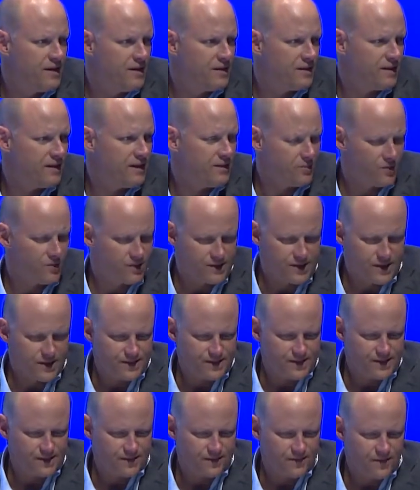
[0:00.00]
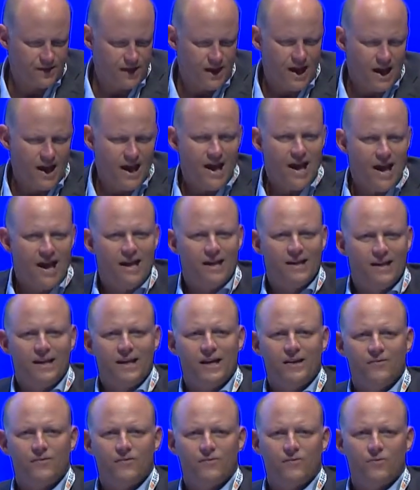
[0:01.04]
labor intensive. And
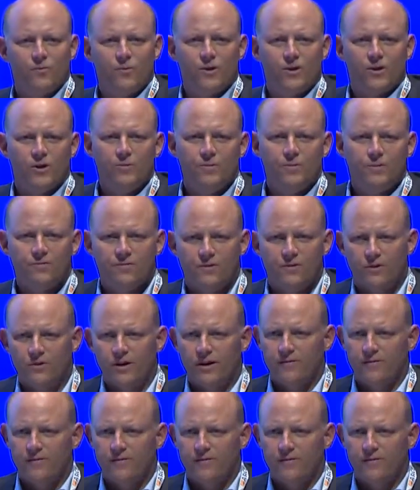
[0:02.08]
with OpenFlow,